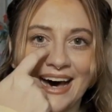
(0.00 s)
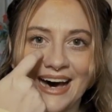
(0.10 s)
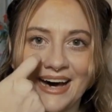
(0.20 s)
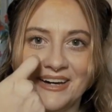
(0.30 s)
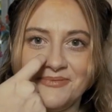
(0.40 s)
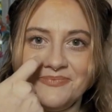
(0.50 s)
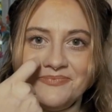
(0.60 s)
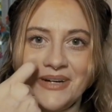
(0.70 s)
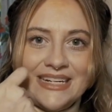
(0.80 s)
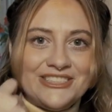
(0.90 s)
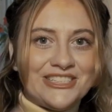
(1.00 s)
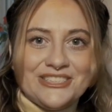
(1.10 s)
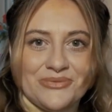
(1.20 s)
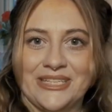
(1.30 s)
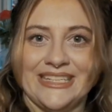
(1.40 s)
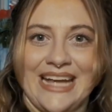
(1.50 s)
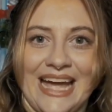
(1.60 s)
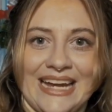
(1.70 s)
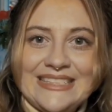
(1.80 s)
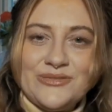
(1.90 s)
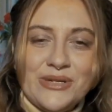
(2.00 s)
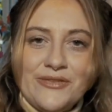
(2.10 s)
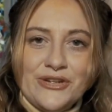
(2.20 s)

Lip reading: But it's just really nice whenever